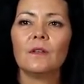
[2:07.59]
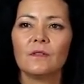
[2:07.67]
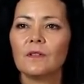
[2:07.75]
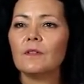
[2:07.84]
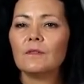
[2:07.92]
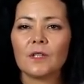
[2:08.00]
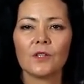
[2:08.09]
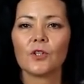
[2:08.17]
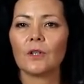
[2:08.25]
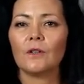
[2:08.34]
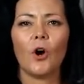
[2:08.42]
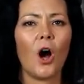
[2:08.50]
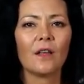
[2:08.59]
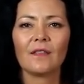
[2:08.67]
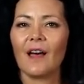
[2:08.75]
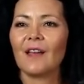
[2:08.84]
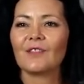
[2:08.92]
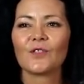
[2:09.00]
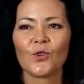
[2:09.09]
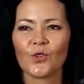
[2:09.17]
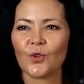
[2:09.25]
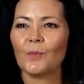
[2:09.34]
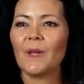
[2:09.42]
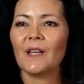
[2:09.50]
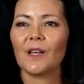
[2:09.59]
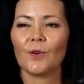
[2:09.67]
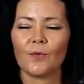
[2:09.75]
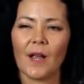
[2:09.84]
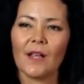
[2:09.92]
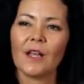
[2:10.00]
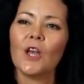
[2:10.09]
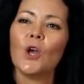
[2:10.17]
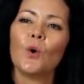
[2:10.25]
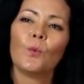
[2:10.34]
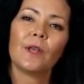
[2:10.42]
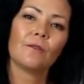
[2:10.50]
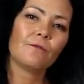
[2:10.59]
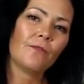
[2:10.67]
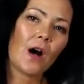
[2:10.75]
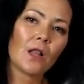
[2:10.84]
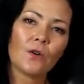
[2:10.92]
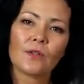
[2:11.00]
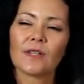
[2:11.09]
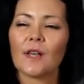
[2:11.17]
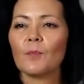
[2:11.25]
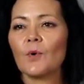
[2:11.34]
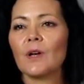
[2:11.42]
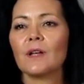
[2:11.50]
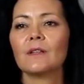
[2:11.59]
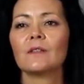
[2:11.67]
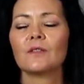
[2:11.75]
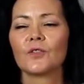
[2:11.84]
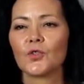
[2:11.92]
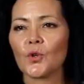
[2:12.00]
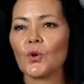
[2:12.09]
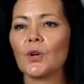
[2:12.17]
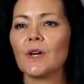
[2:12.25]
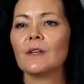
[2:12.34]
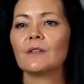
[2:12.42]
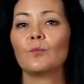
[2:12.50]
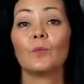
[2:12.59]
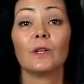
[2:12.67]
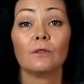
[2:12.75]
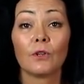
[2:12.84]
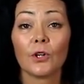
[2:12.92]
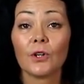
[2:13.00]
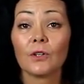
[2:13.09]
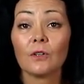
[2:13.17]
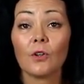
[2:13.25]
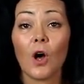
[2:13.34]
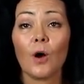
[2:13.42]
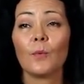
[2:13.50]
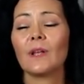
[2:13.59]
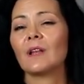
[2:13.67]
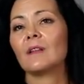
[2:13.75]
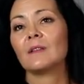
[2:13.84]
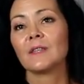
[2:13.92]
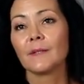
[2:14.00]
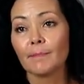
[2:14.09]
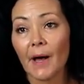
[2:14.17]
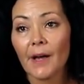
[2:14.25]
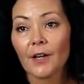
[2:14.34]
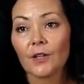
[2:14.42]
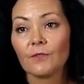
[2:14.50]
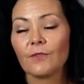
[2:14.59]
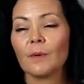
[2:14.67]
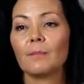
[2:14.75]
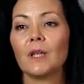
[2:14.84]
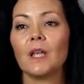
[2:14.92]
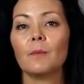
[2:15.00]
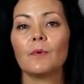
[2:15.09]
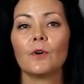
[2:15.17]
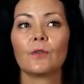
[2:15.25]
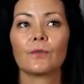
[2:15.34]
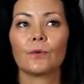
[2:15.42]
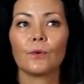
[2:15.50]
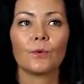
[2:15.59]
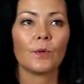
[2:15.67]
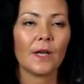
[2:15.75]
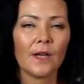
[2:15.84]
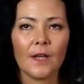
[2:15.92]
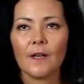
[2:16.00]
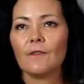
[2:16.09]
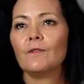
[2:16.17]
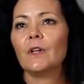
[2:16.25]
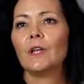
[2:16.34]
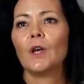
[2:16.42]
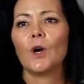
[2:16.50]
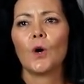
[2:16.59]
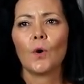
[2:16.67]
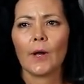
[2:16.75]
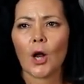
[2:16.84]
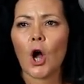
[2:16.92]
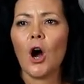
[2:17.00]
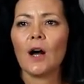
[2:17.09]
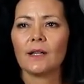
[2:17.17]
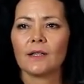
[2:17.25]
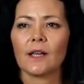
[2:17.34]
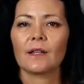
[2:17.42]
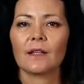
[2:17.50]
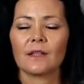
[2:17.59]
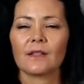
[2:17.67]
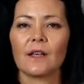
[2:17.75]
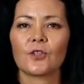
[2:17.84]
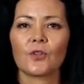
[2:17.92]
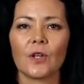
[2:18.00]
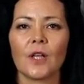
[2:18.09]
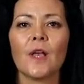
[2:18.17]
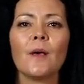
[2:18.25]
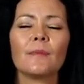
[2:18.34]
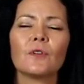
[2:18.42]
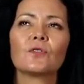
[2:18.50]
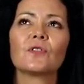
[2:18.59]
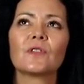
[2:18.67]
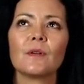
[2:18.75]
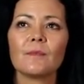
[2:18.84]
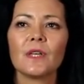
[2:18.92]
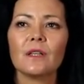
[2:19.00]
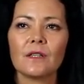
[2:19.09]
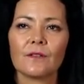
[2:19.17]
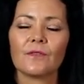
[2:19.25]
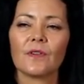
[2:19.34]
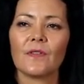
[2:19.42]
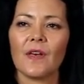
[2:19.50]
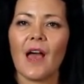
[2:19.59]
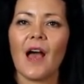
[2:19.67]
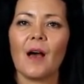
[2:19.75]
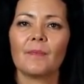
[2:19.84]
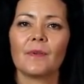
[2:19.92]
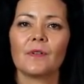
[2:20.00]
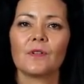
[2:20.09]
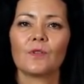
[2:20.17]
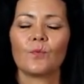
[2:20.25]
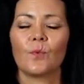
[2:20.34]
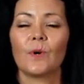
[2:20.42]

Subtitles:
in digital, online, social media, right? We can follow someone's stories and we learn a lot. We get inspired from people through video and content, etc. There's something different that happens